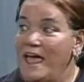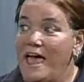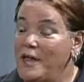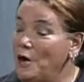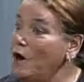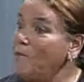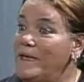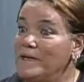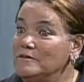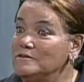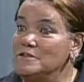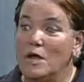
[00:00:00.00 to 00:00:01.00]
And our
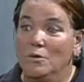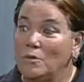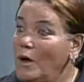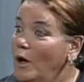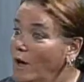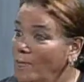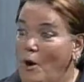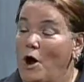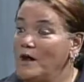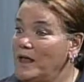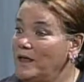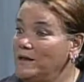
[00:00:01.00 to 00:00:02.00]
bagels, bar
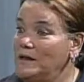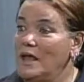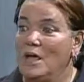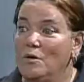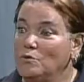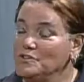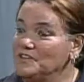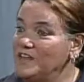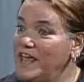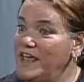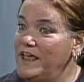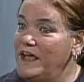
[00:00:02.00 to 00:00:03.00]
none, will
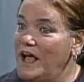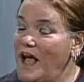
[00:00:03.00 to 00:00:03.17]
stay.